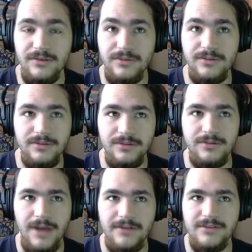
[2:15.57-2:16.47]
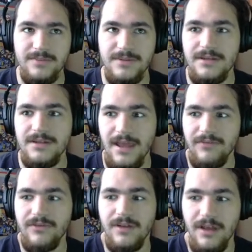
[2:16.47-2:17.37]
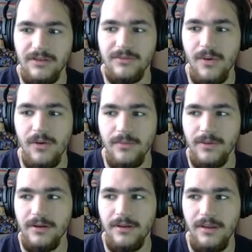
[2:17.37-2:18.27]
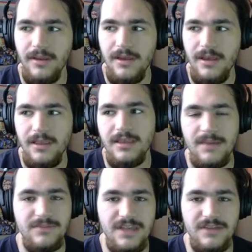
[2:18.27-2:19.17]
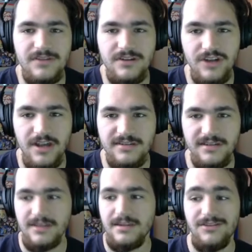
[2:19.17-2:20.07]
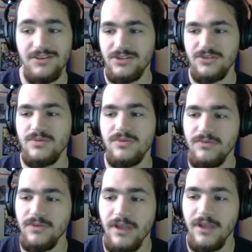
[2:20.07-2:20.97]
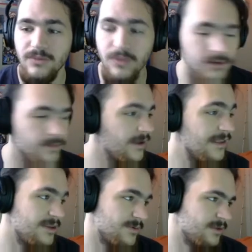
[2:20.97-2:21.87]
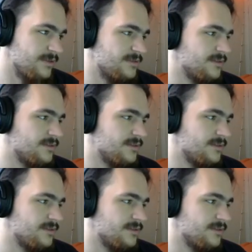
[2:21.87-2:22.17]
you outspeed every other Pokemon in the game besides Ninjask, and Ninjask you wouldn't really have to worry about anyways.